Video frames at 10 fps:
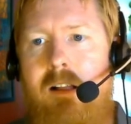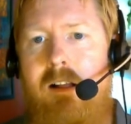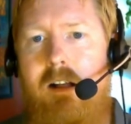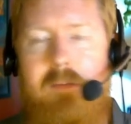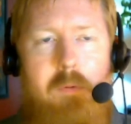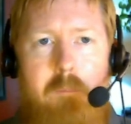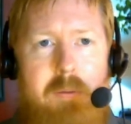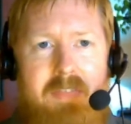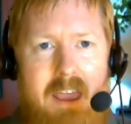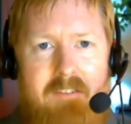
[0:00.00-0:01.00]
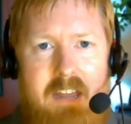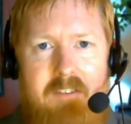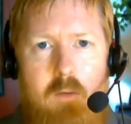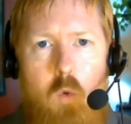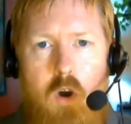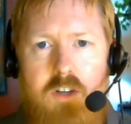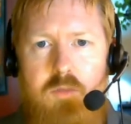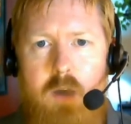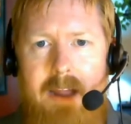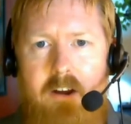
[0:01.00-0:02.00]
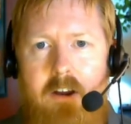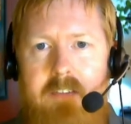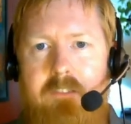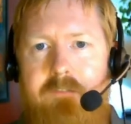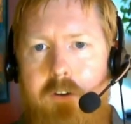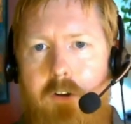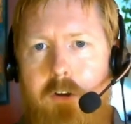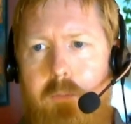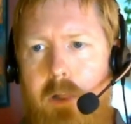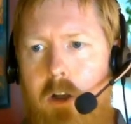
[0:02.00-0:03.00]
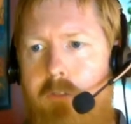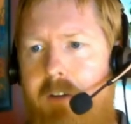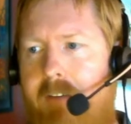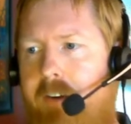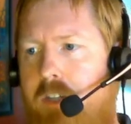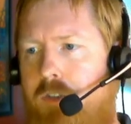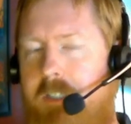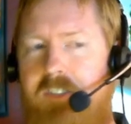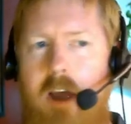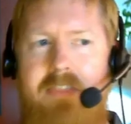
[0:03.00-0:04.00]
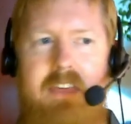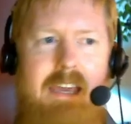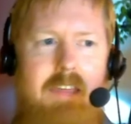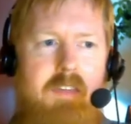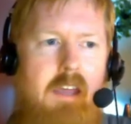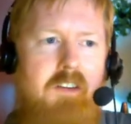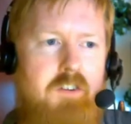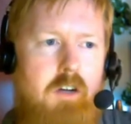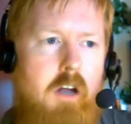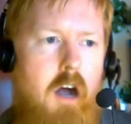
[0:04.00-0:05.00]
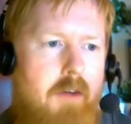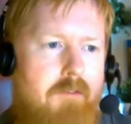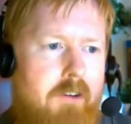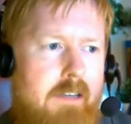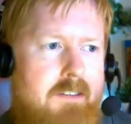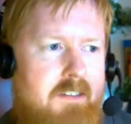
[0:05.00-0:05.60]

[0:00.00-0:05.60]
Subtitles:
but they have an even worse record, even further below 500. So I think in the Eastern Conference,